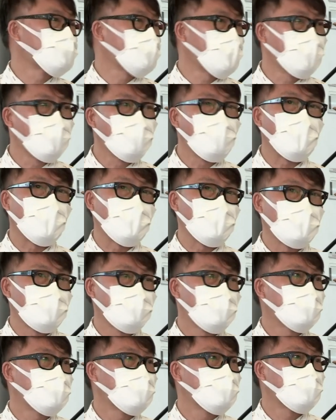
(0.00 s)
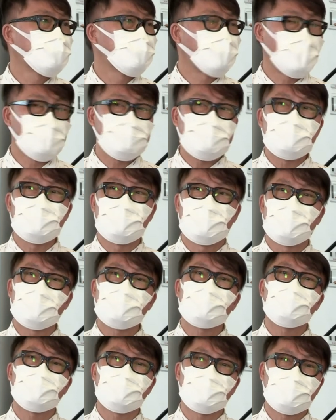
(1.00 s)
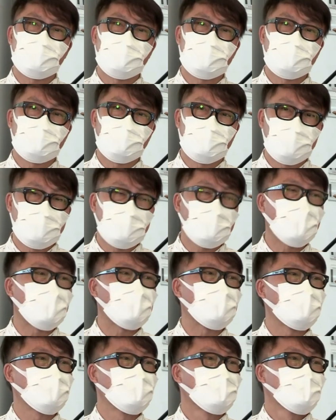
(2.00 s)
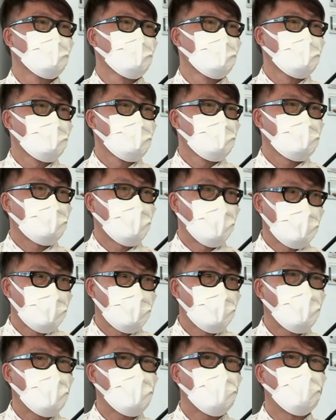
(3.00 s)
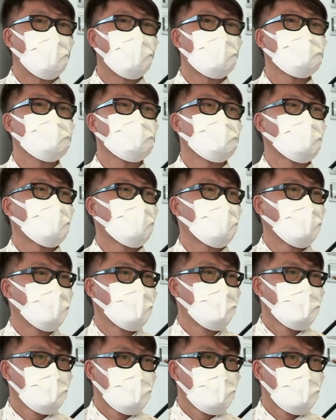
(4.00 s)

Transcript: social innovation is something that we could achieve in one fell swoop.